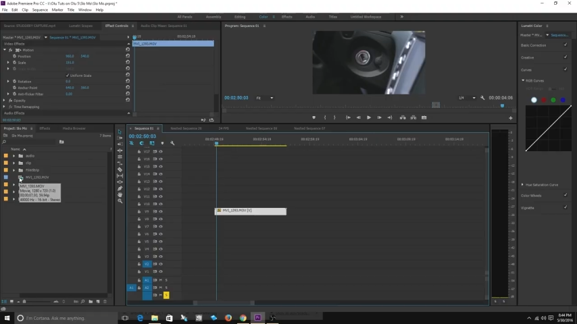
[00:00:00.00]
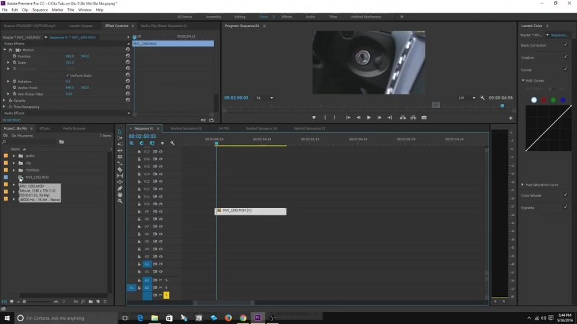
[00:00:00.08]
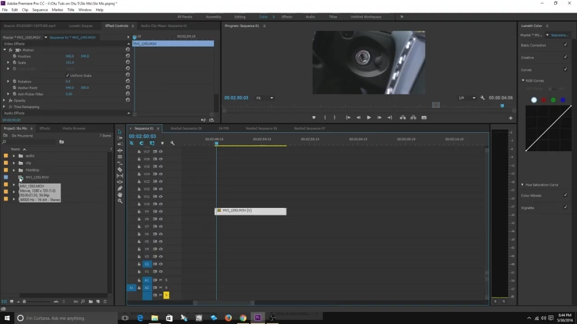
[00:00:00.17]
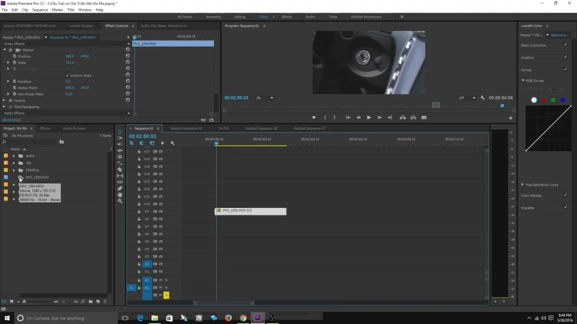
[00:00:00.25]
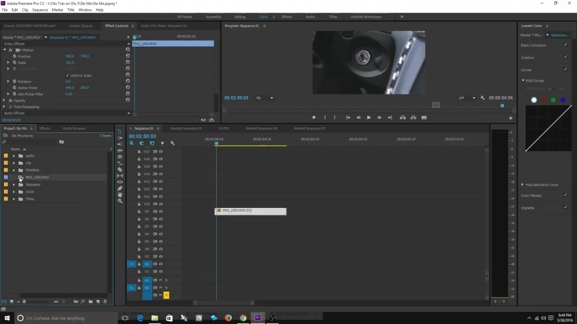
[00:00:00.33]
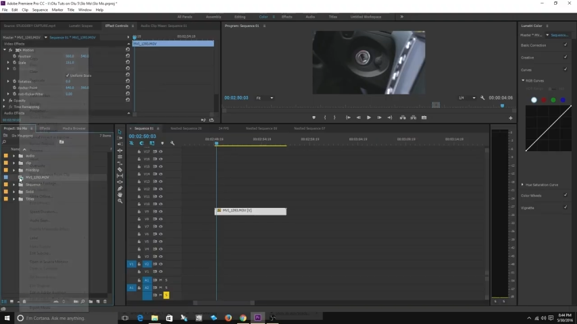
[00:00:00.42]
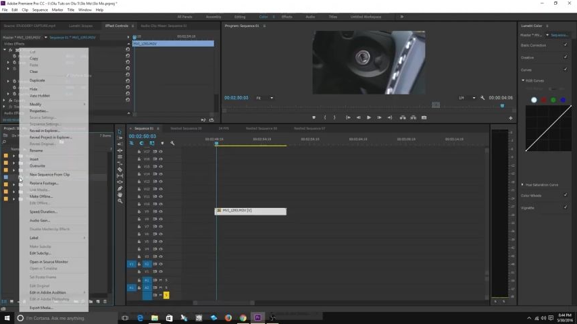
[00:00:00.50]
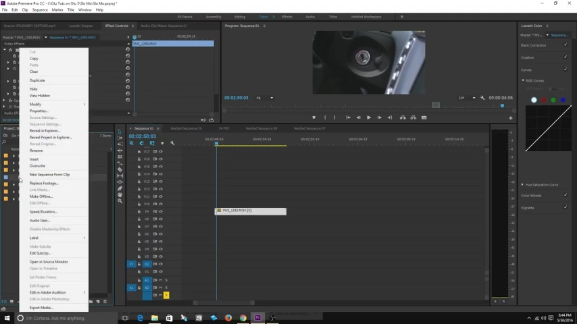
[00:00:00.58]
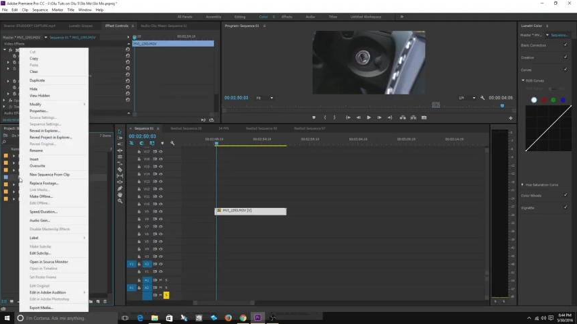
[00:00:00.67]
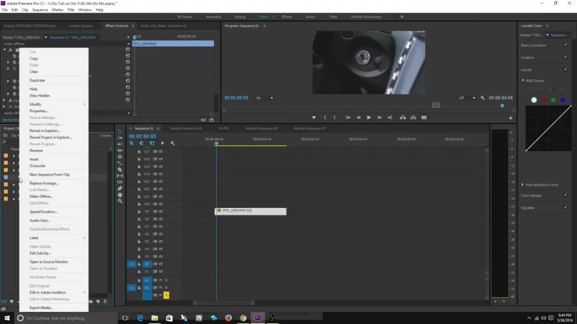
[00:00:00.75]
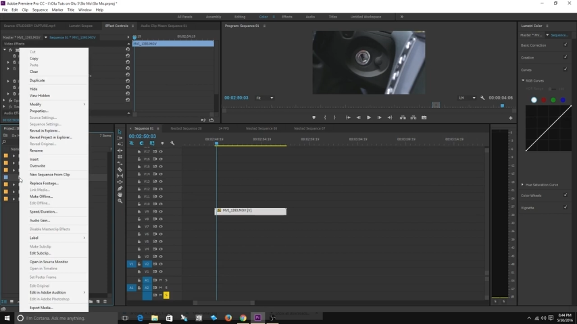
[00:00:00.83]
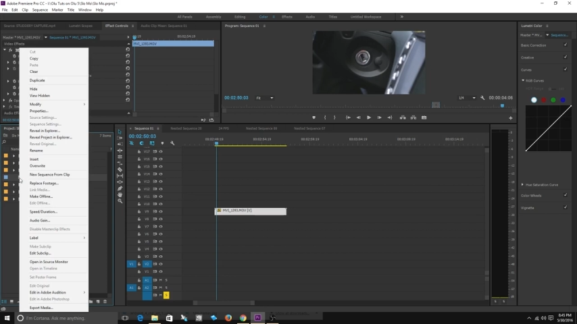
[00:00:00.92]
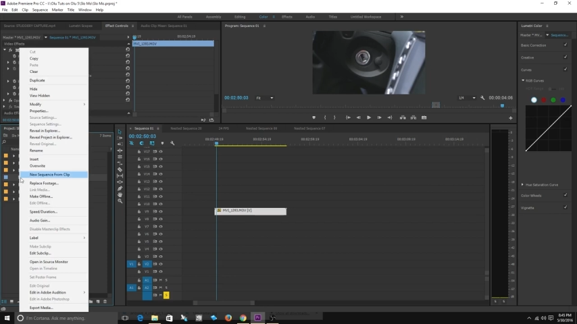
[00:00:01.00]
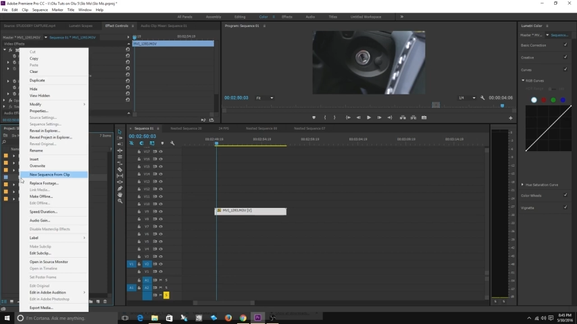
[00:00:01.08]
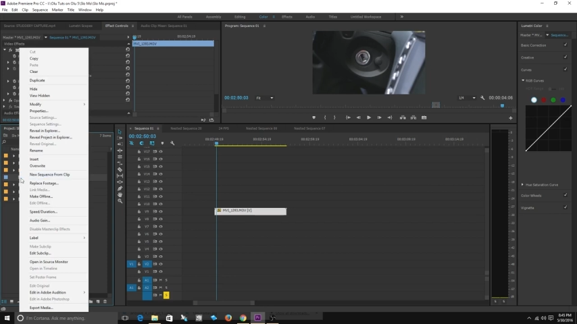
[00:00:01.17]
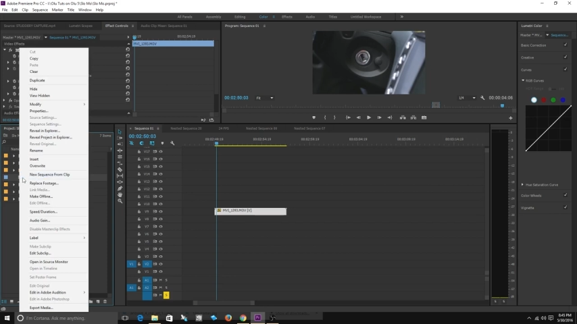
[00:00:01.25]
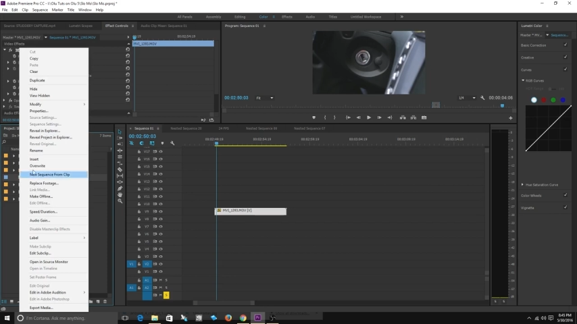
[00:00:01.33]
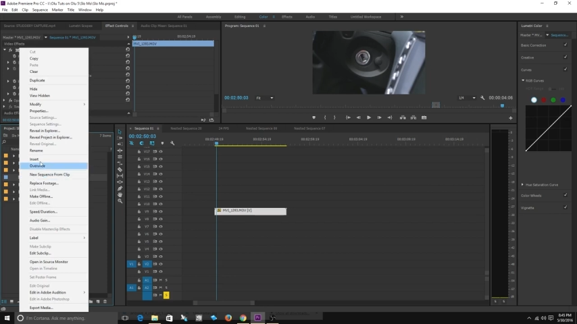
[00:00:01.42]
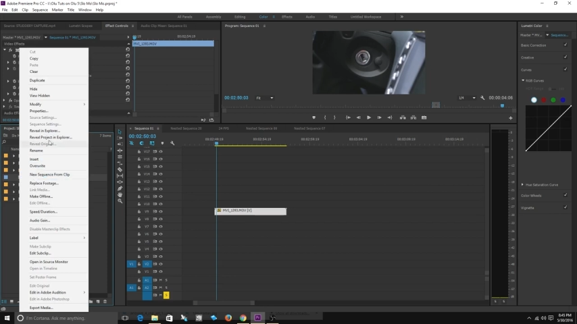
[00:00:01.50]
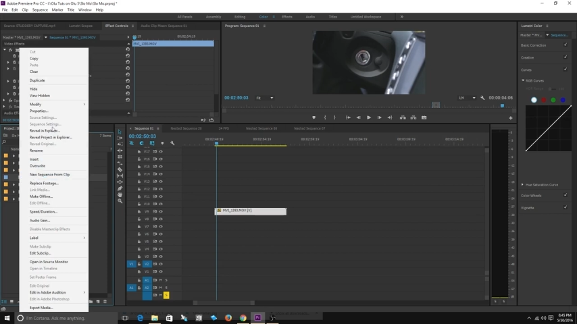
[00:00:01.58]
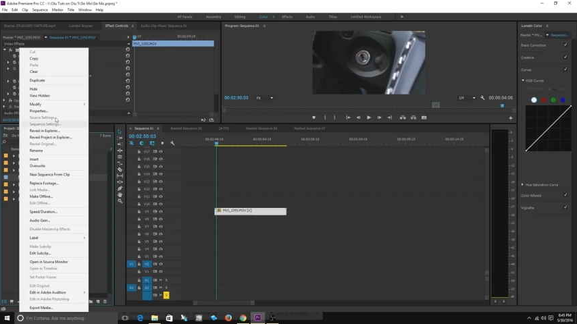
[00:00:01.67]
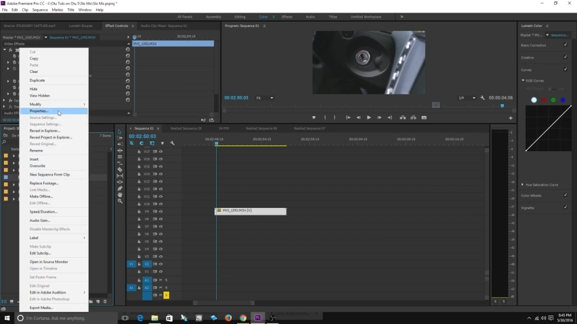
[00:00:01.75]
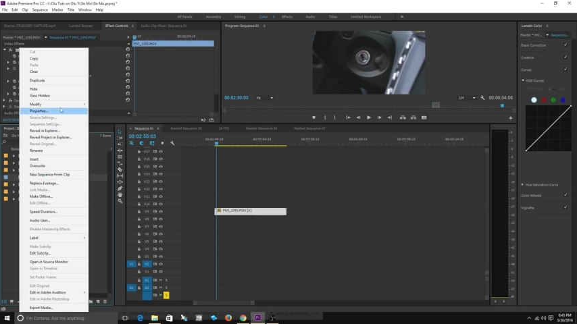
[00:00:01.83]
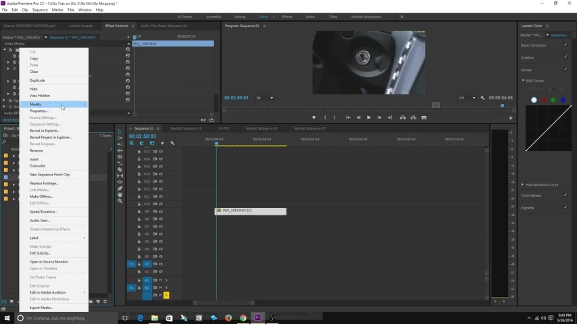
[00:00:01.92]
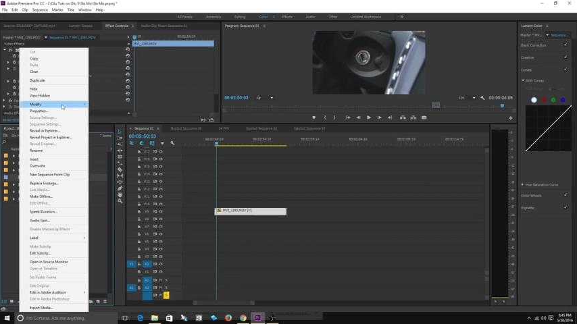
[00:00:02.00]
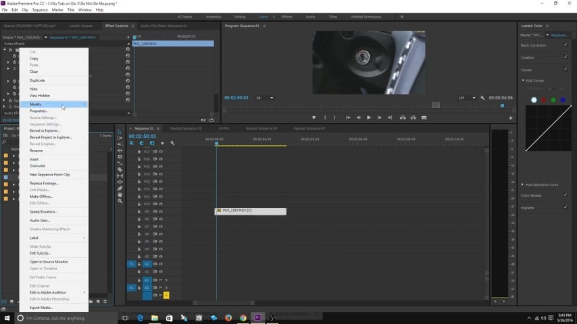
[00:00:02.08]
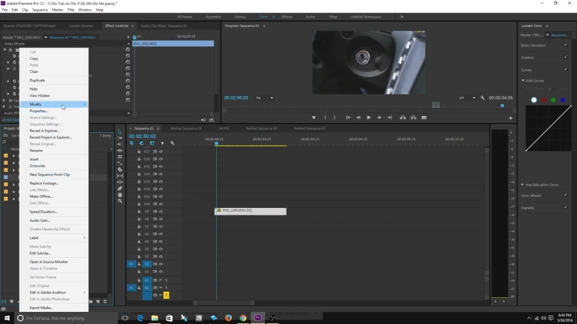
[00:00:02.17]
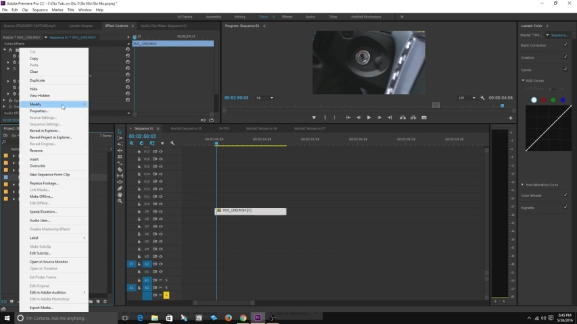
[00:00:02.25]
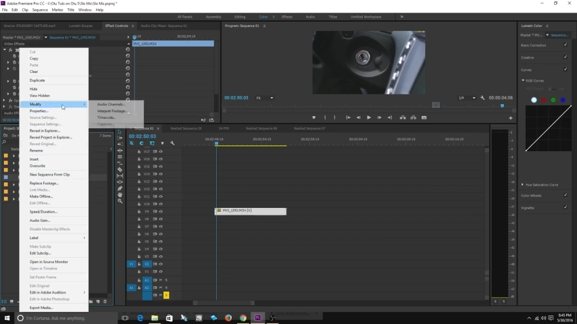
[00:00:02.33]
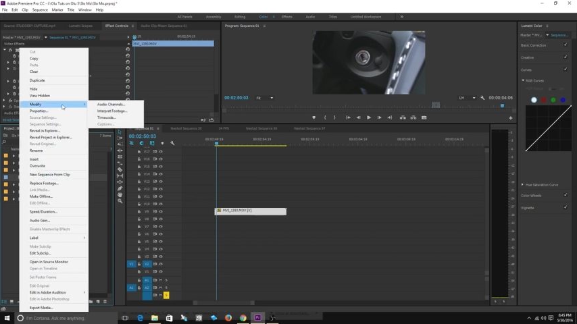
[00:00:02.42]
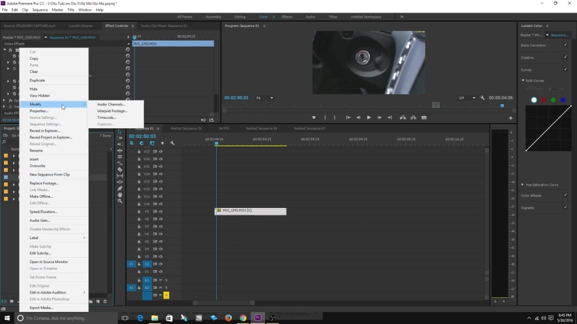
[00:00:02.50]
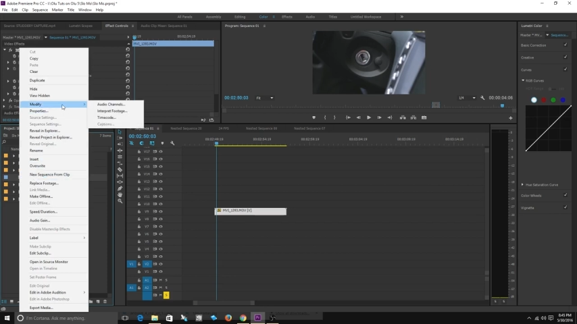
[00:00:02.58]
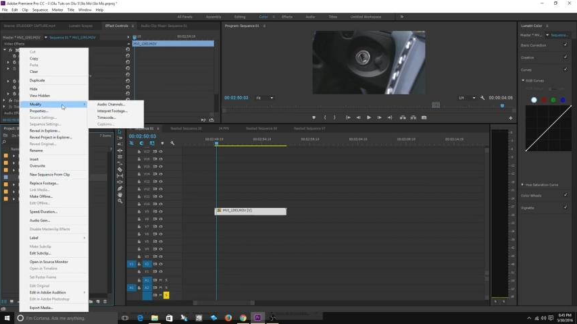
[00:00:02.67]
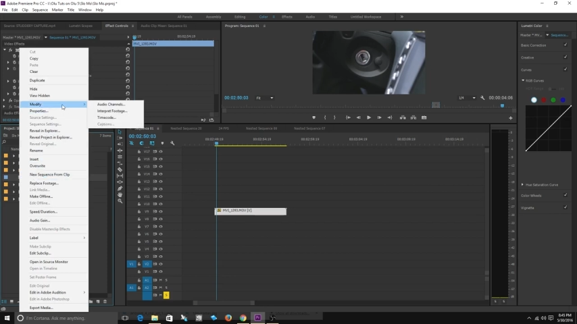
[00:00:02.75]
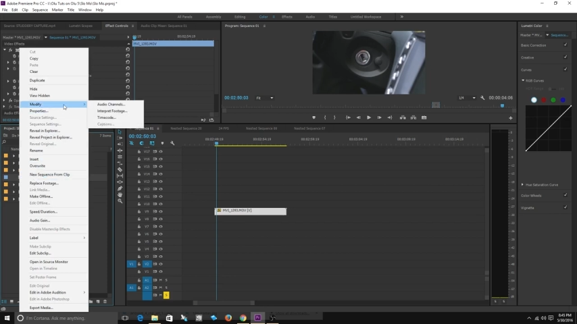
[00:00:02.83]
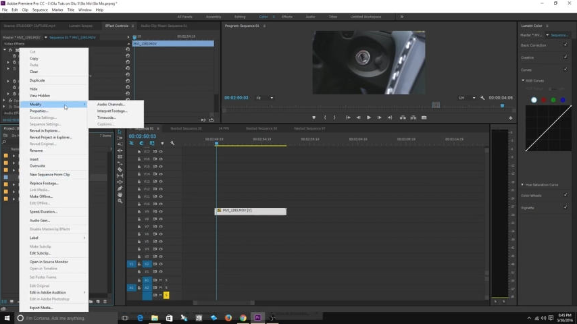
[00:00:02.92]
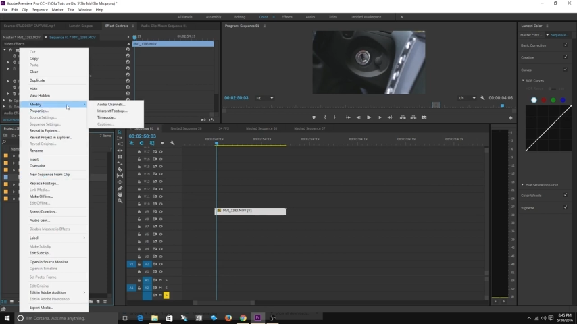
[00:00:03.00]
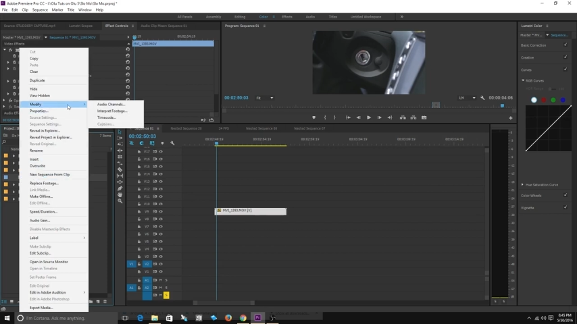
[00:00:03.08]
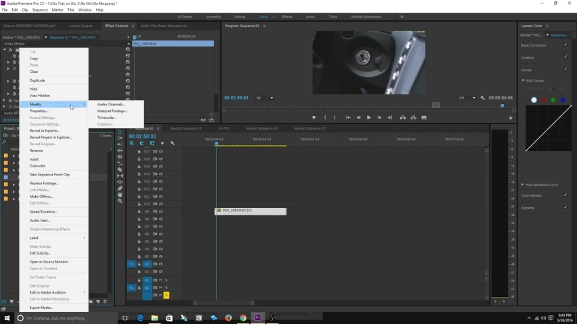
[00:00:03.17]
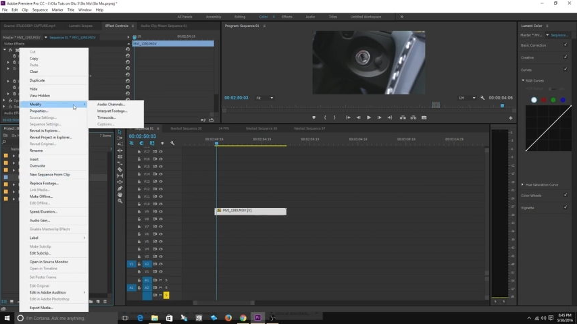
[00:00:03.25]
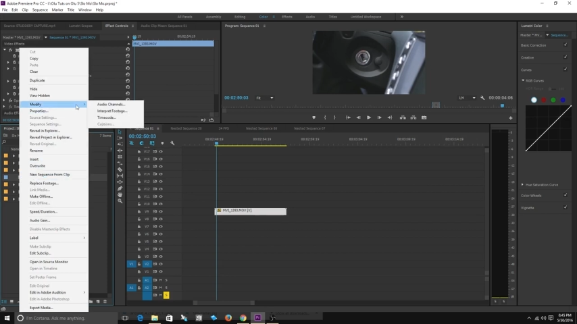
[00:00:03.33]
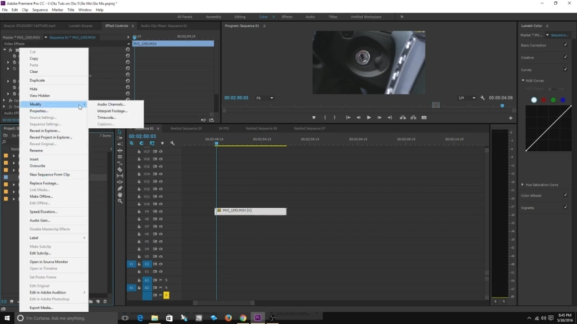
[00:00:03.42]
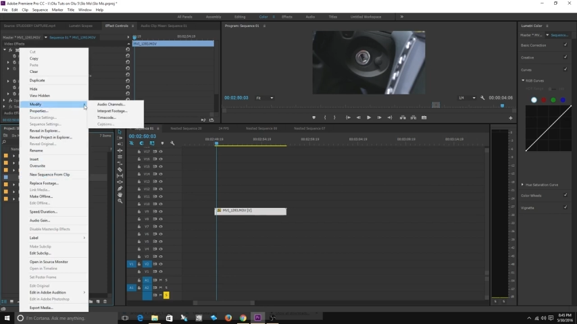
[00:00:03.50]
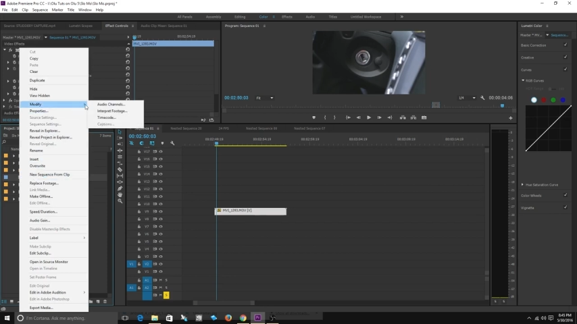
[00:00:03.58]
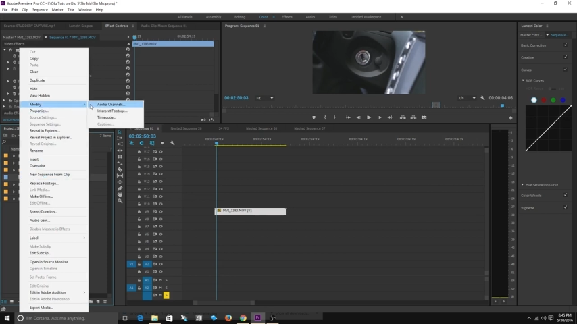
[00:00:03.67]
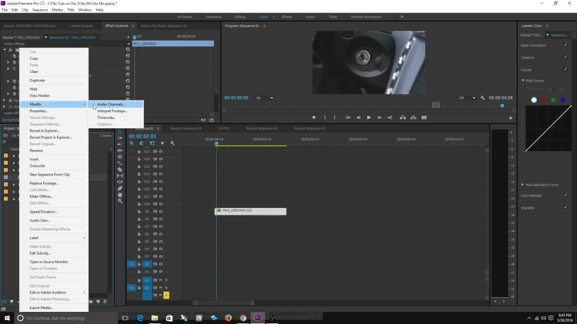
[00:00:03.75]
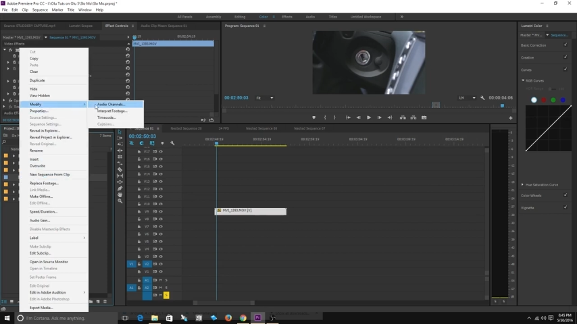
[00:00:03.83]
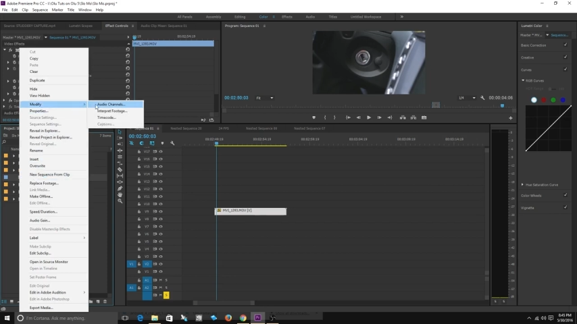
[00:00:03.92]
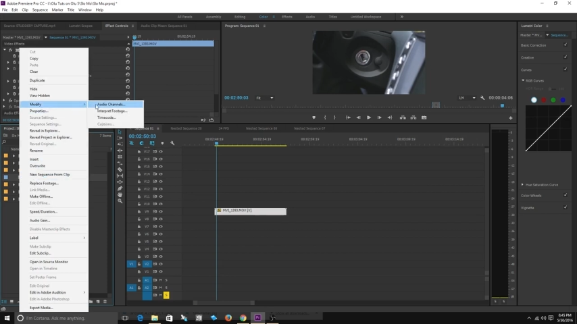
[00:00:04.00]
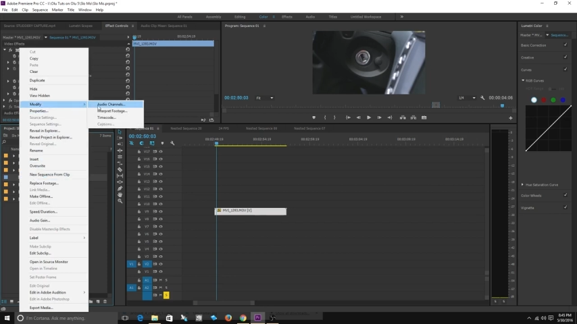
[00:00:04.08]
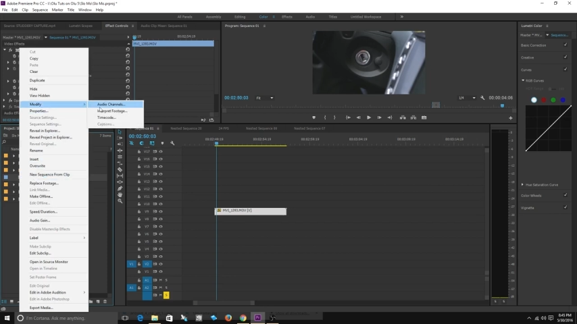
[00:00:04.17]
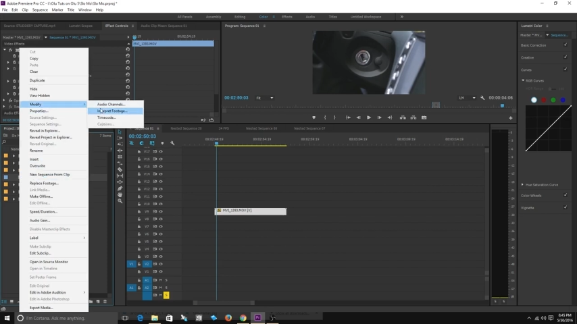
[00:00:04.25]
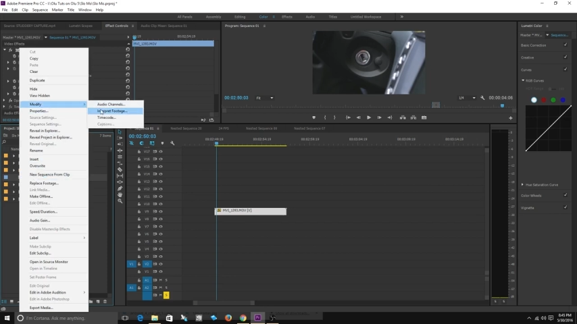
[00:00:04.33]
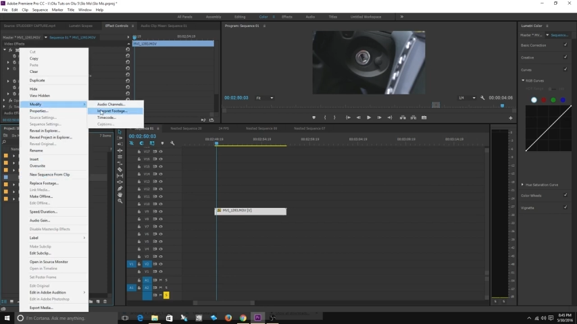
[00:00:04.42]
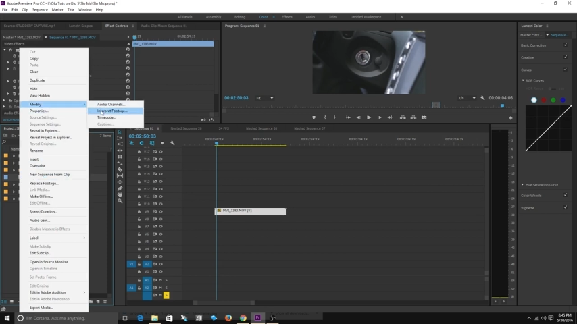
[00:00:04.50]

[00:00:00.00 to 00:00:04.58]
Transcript: (no speaker visible)